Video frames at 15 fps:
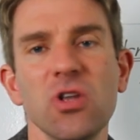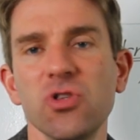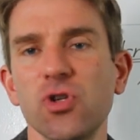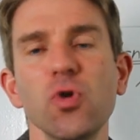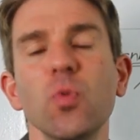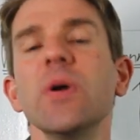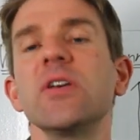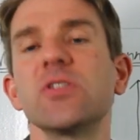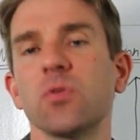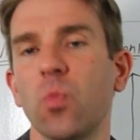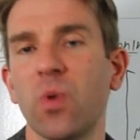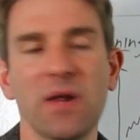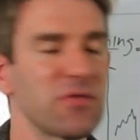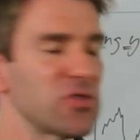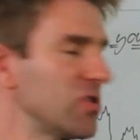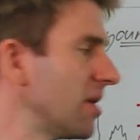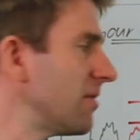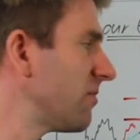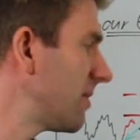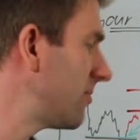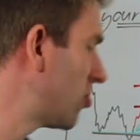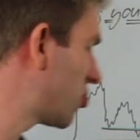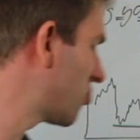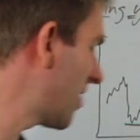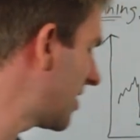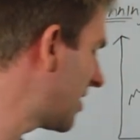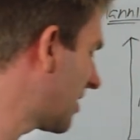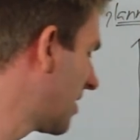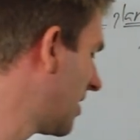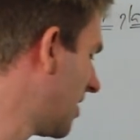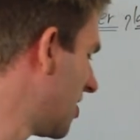two weeks, whatever time frame you're trading.